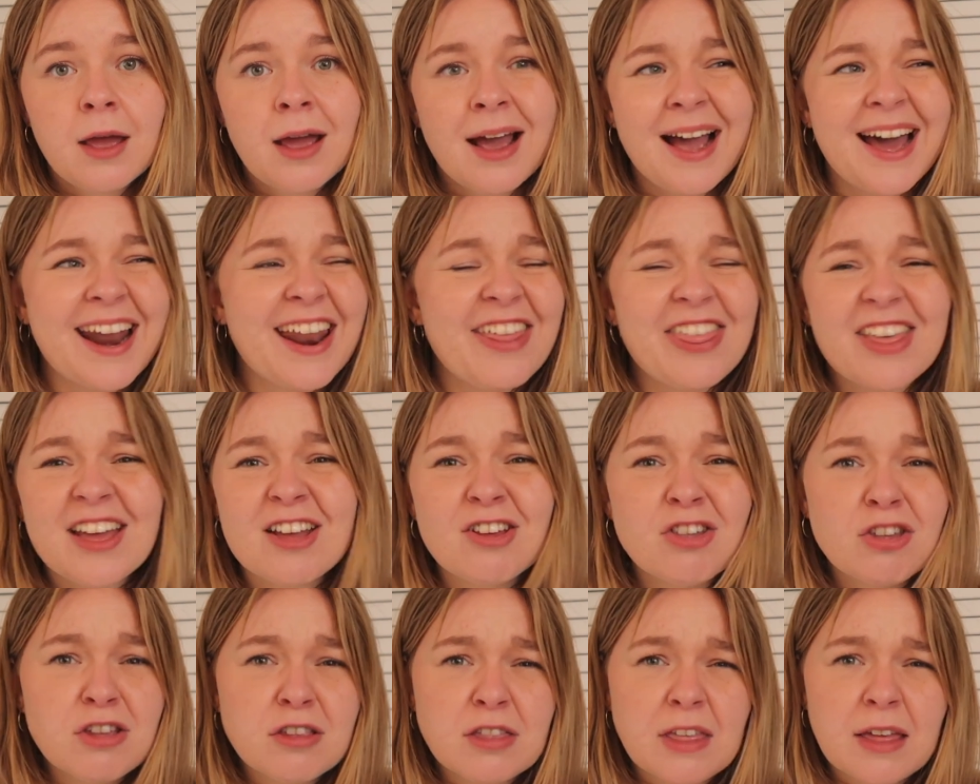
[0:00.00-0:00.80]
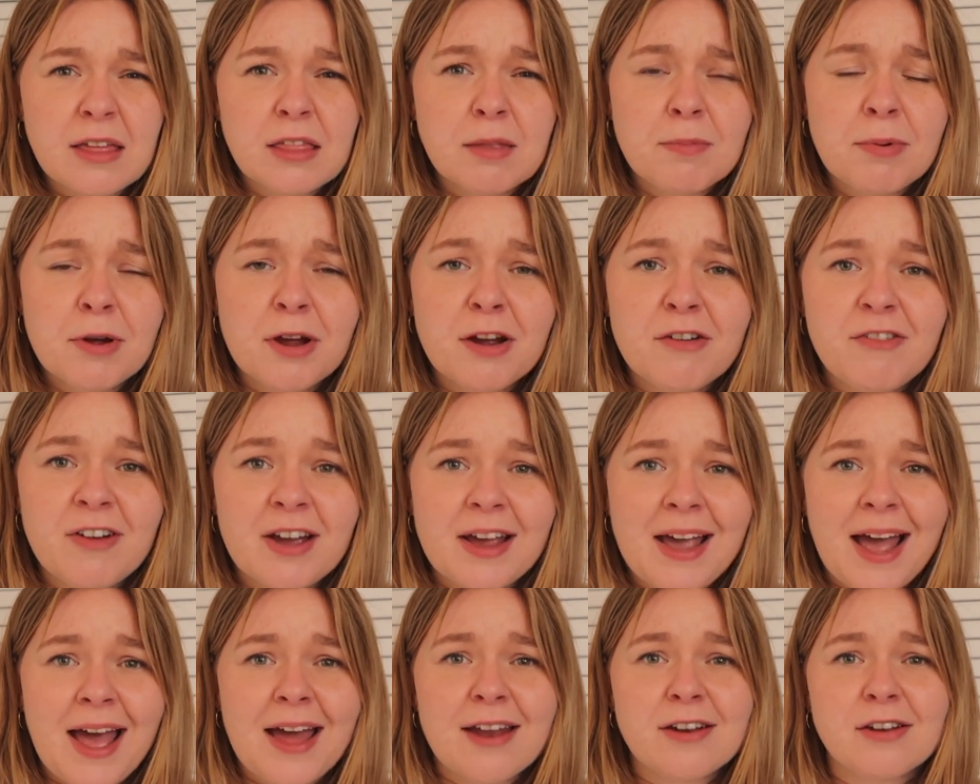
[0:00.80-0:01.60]
And I think it's just like the
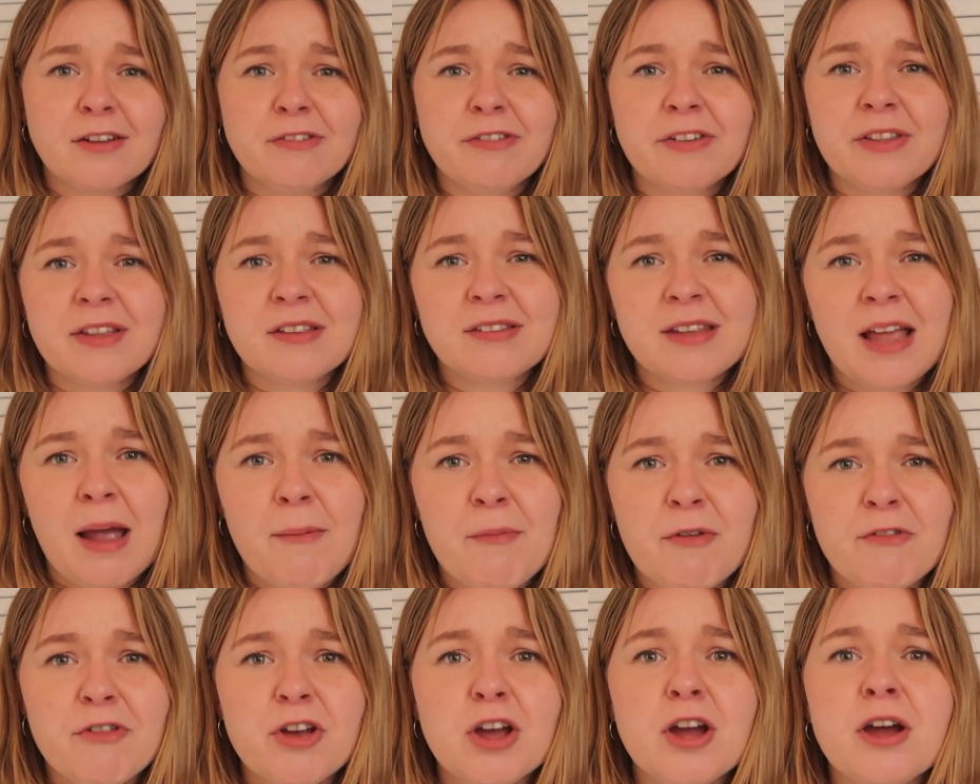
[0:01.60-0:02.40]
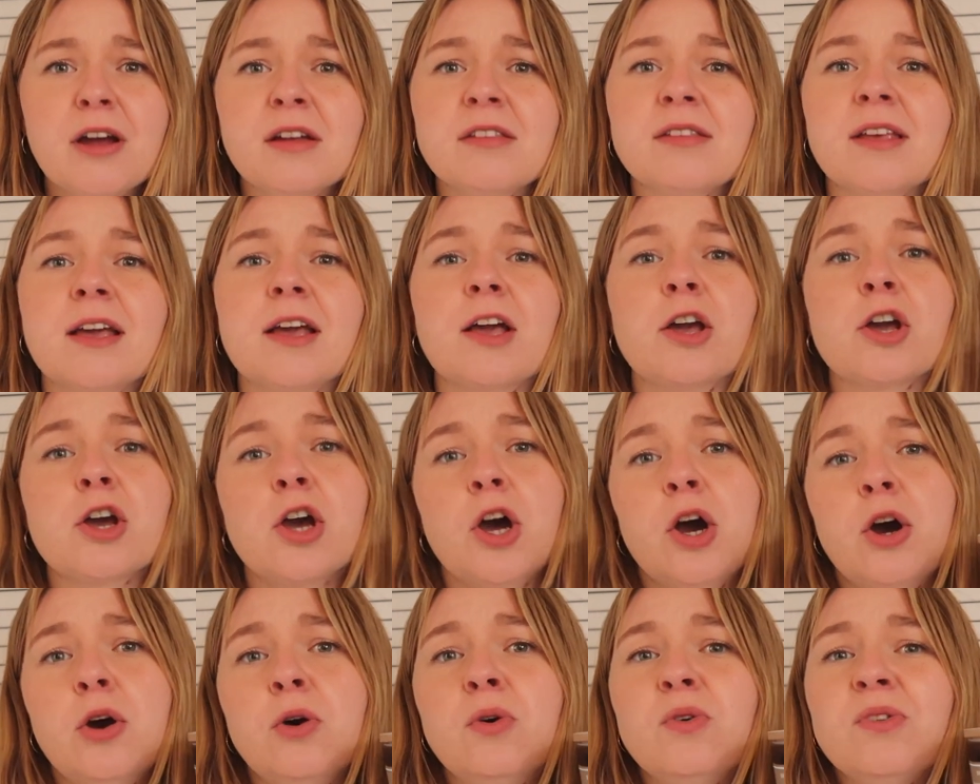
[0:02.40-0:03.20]
perfect candle for this time of year. It's like a
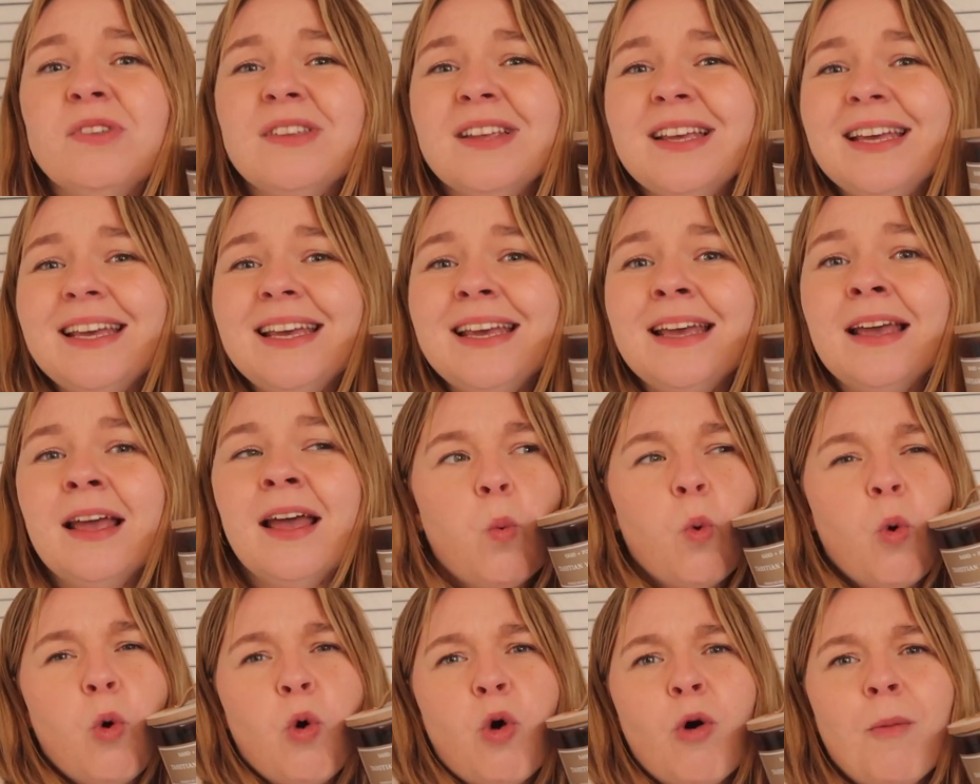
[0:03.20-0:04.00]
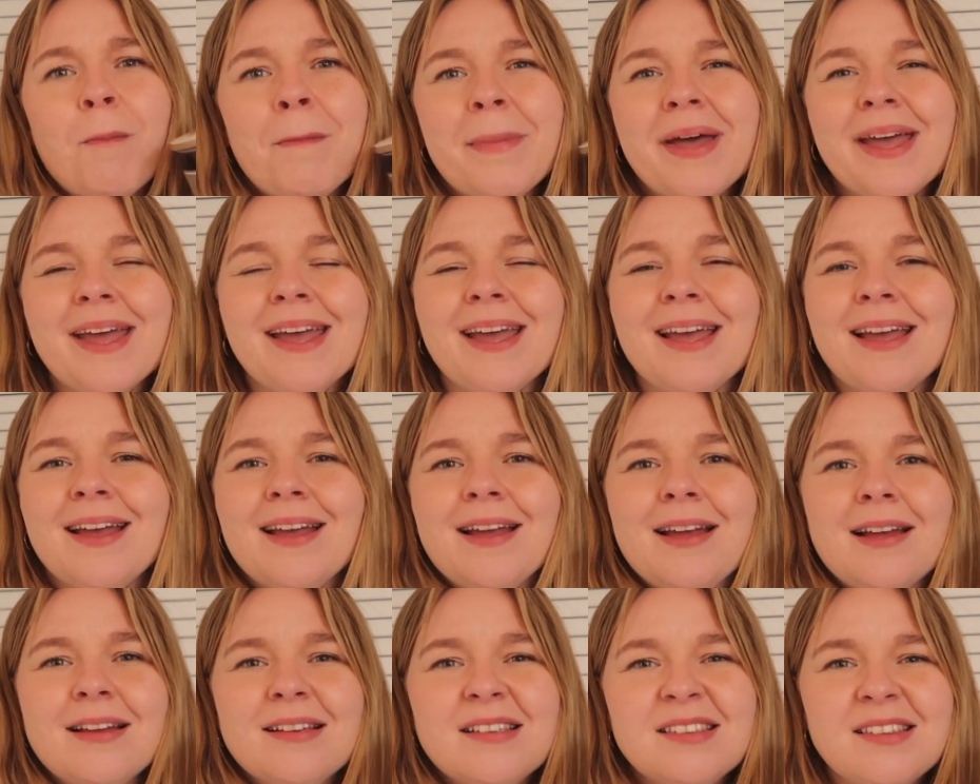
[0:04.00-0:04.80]
cozy,
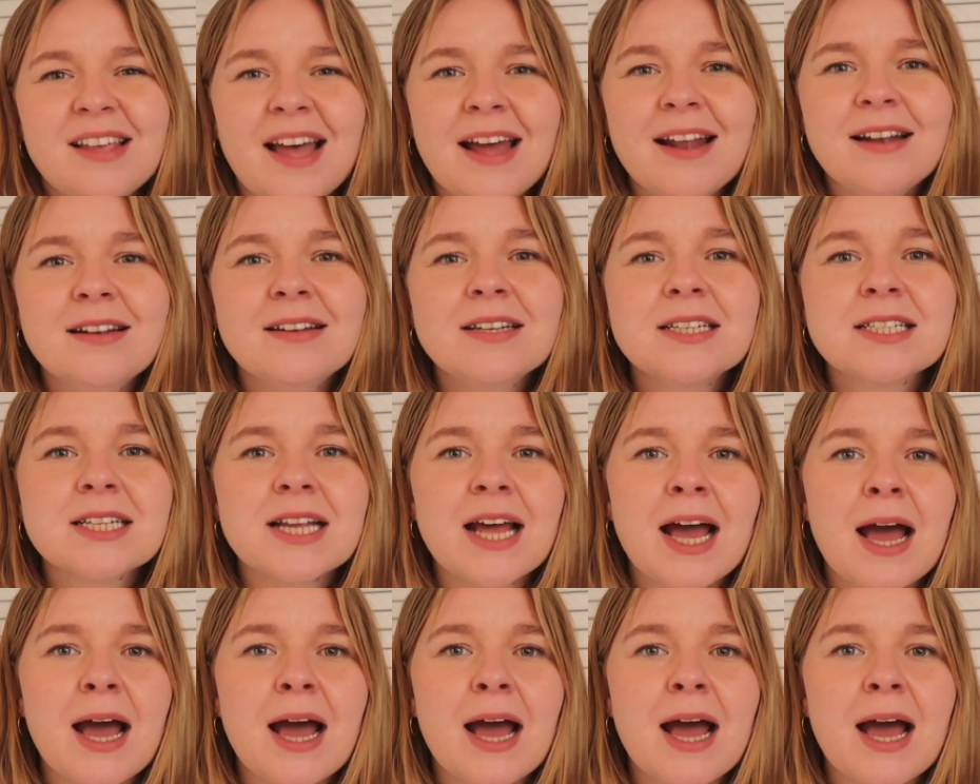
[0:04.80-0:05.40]
warming scent.